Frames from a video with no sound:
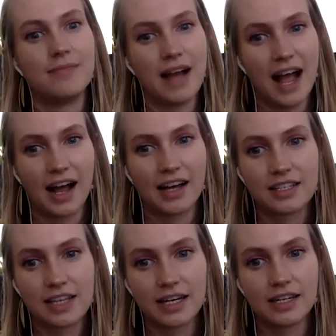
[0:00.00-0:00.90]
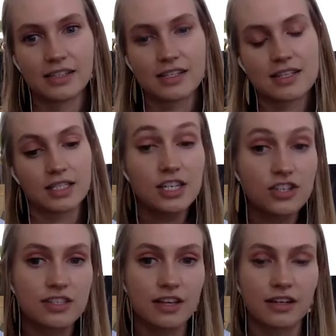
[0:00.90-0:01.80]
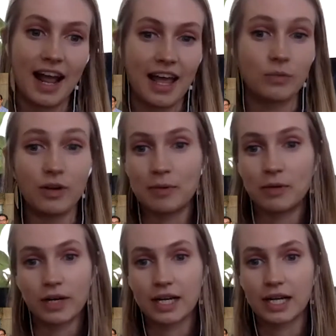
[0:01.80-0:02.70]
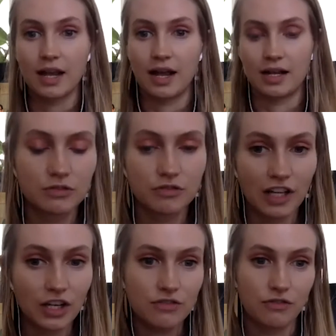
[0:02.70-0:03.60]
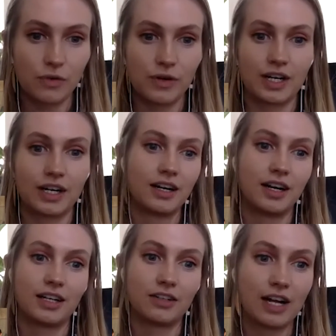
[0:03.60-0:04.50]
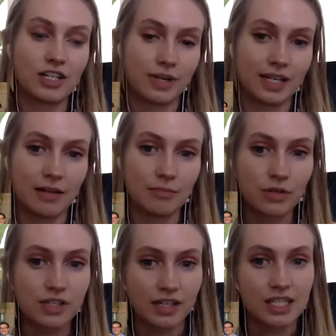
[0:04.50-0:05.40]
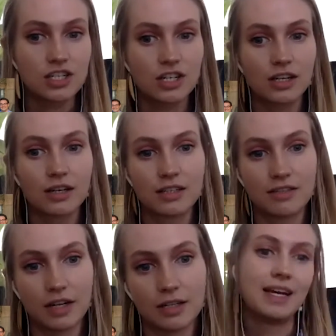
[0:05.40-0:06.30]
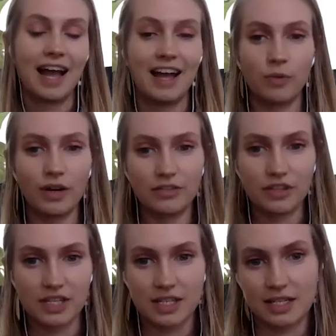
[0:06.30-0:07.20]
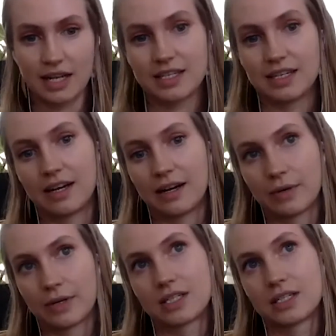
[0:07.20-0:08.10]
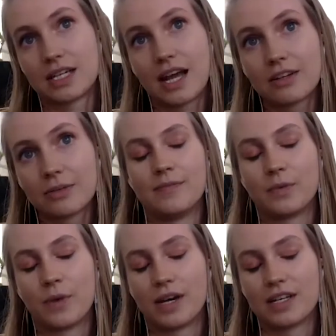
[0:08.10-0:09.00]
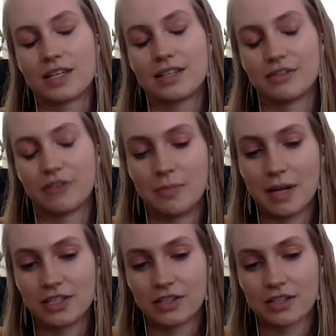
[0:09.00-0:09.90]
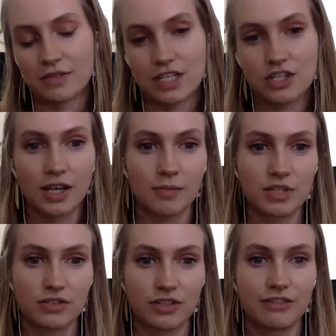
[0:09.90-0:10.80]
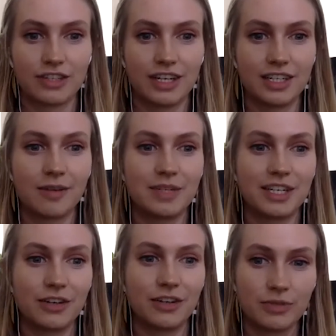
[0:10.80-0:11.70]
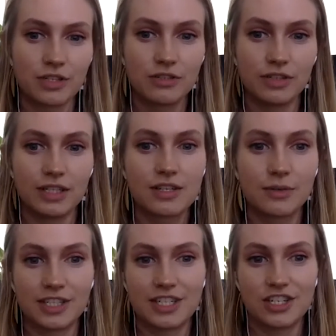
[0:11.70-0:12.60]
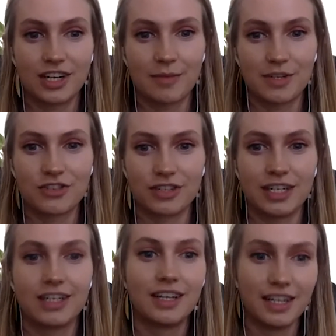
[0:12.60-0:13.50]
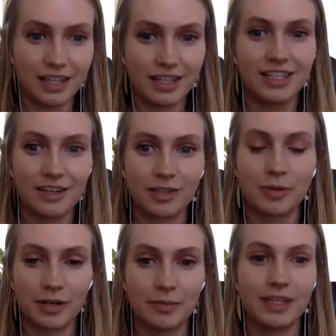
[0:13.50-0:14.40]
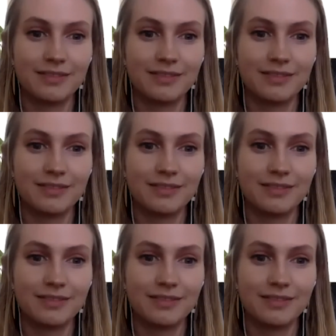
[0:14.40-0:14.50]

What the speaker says: At Yale's Teaching Center. And we've been working as fellows for graduate and postdoc teaching development. And one of the things that Tyson and I worked together with was the fundamentals of teaching chemistry for incoming graduate students who are teaching chemistry in the Yale department.